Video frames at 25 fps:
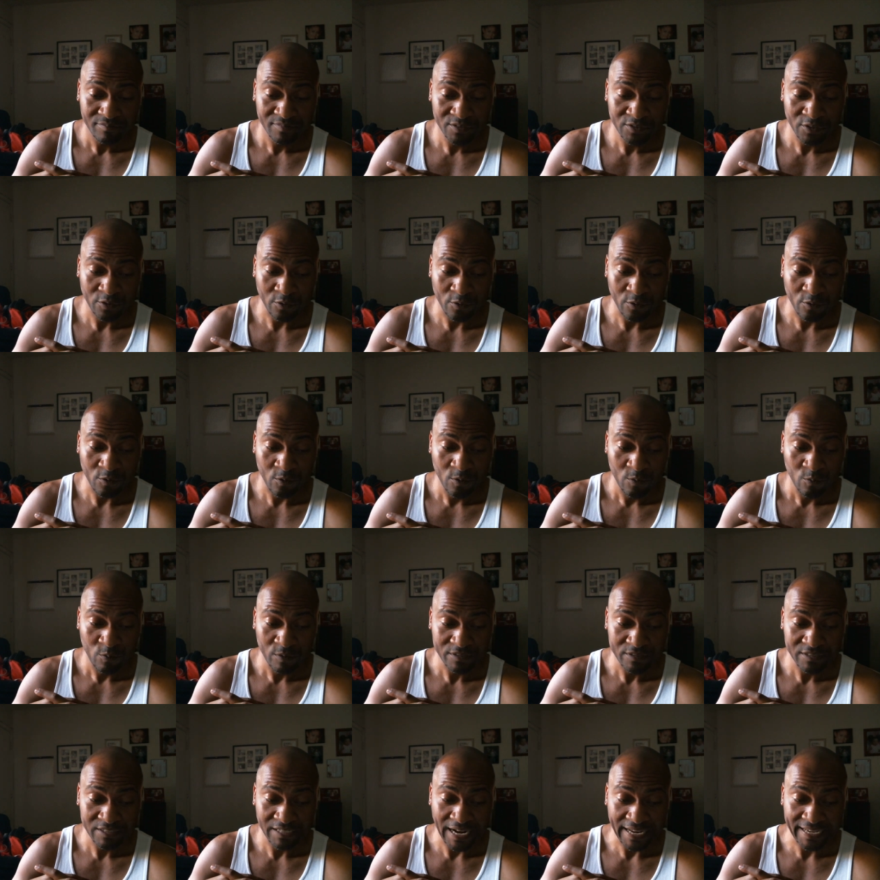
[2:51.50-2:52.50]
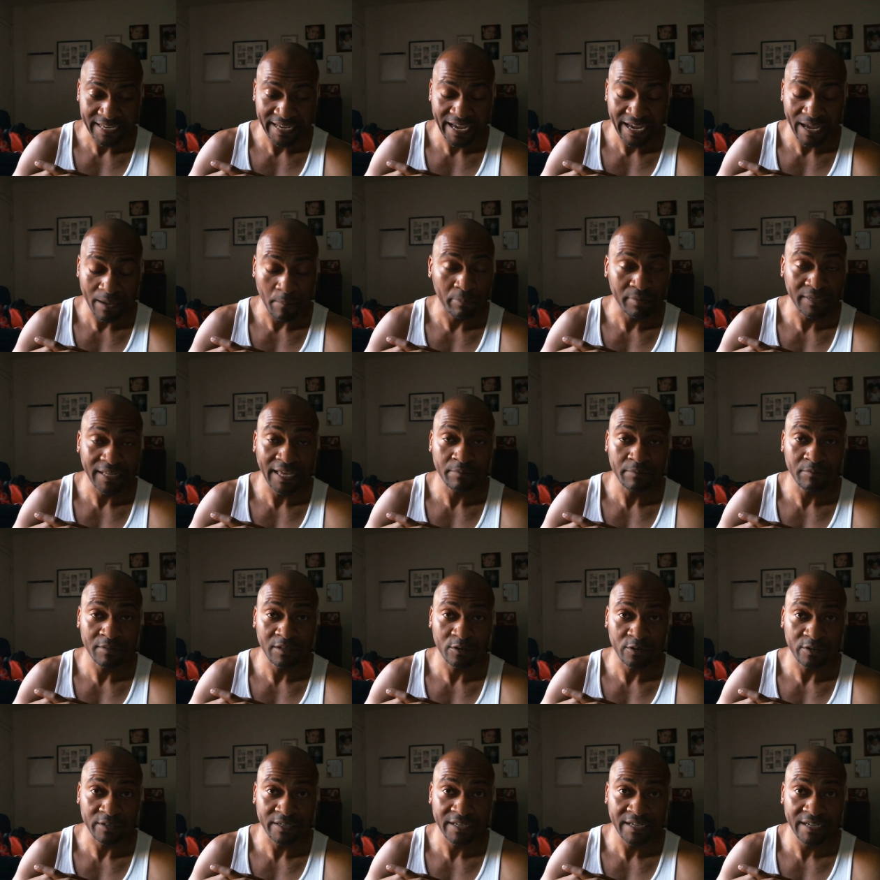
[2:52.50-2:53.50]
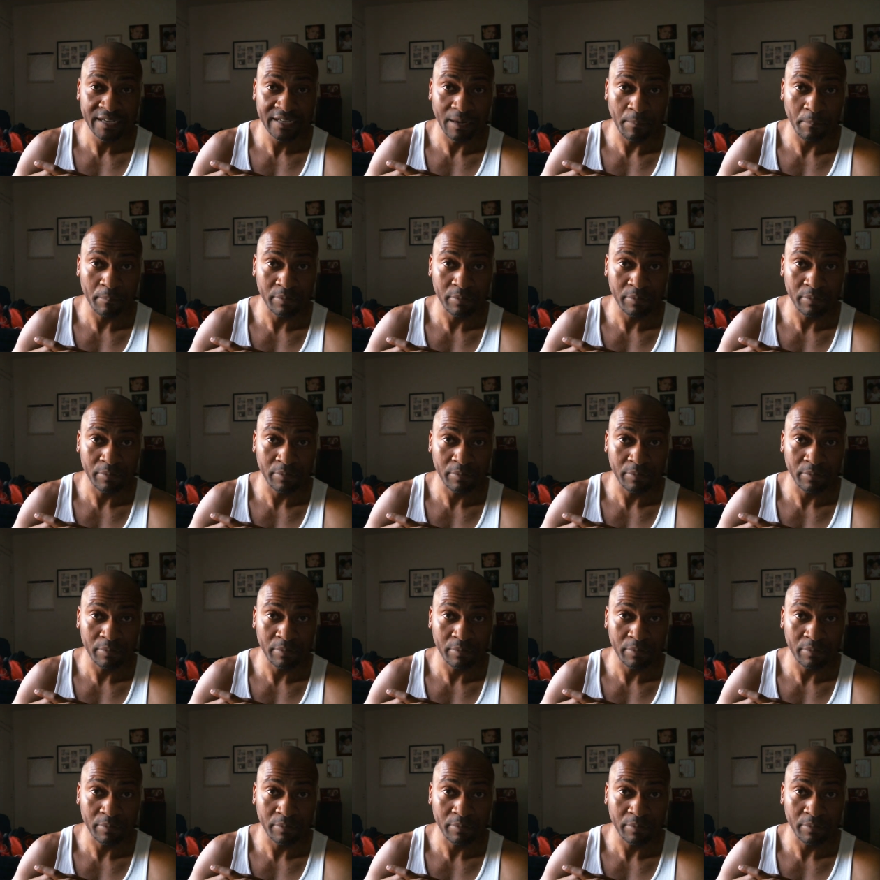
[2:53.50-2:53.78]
So once again, I can't blame the little kid.